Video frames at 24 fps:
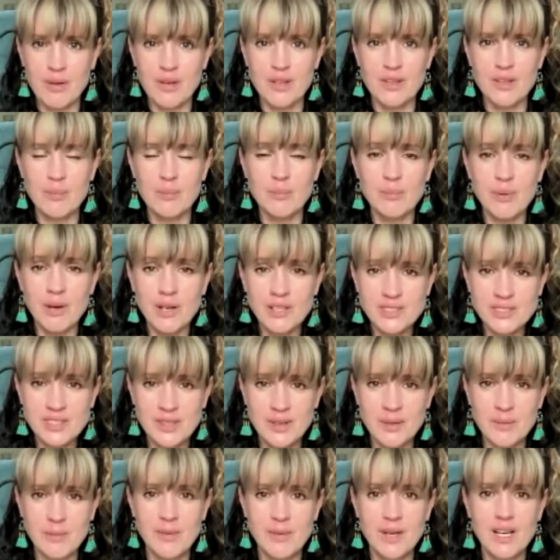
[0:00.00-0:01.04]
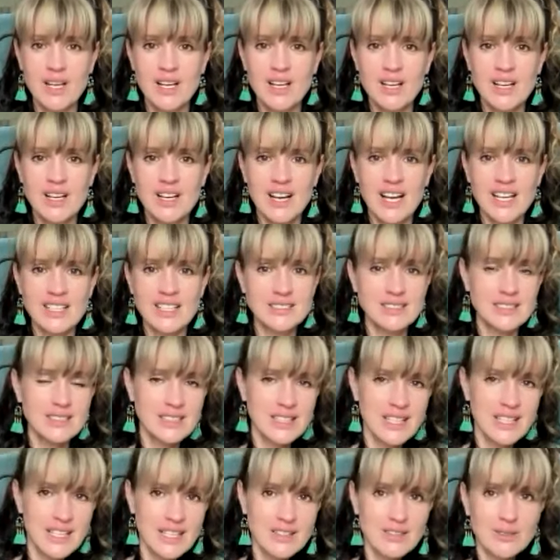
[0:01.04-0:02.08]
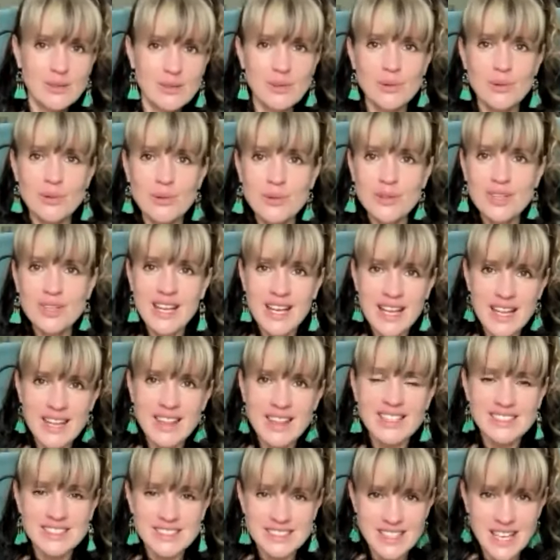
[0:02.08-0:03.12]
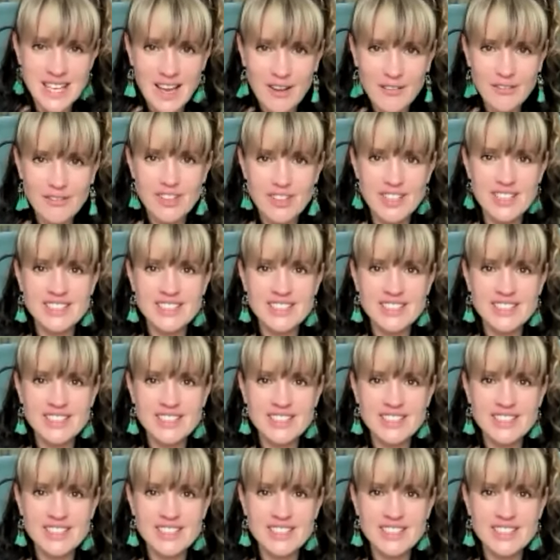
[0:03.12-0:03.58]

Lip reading: But at the bottom, underneath all the other stuff,